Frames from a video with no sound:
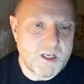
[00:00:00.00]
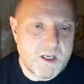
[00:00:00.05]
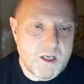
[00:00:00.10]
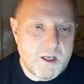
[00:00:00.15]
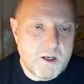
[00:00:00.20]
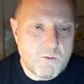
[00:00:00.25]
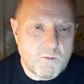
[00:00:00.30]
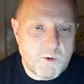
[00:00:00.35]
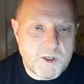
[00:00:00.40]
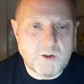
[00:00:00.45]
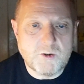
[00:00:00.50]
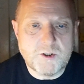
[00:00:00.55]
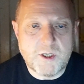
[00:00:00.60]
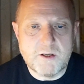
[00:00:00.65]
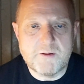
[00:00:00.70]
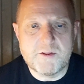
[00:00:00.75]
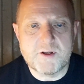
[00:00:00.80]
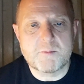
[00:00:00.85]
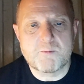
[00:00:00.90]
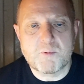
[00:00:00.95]
We all know that
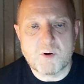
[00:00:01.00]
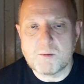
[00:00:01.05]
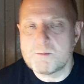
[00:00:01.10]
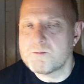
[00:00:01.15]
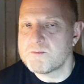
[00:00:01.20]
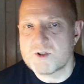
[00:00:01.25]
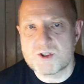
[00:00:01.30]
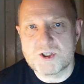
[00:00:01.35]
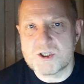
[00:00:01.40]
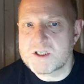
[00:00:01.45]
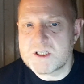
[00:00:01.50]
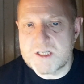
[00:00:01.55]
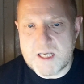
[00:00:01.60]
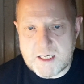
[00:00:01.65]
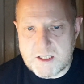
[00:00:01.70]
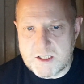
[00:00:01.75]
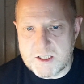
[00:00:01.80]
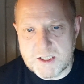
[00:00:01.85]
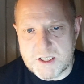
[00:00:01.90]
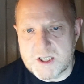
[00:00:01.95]
our problems just tend to
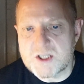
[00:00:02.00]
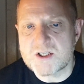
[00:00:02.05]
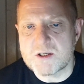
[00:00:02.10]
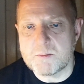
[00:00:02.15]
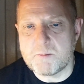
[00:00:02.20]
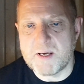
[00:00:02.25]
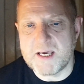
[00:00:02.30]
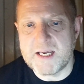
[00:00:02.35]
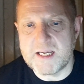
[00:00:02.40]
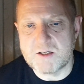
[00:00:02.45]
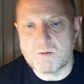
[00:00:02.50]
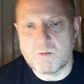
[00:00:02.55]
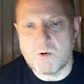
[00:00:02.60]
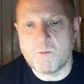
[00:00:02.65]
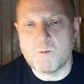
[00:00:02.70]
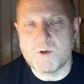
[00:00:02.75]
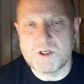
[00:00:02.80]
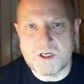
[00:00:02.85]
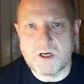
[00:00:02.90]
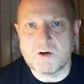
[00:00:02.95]
dissipate when we
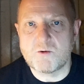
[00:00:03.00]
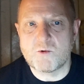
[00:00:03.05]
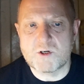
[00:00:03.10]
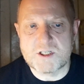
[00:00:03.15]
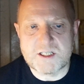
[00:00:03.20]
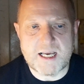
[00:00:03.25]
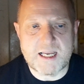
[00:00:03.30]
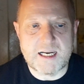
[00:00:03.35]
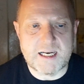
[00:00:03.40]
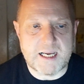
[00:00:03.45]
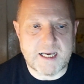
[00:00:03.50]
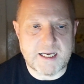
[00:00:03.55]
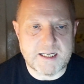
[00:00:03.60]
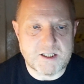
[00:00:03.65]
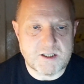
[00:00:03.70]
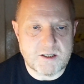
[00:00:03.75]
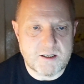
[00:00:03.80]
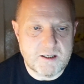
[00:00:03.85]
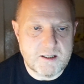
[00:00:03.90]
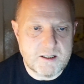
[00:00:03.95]
don't retaliate.
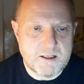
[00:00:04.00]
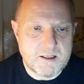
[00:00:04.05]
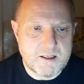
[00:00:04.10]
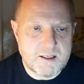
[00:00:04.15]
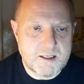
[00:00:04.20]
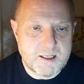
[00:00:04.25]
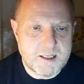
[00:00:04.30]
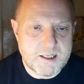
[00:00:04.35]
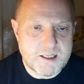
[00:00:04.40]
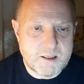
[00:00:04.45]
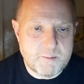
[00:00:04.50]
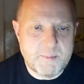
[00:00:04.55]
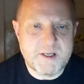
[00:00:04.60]
The big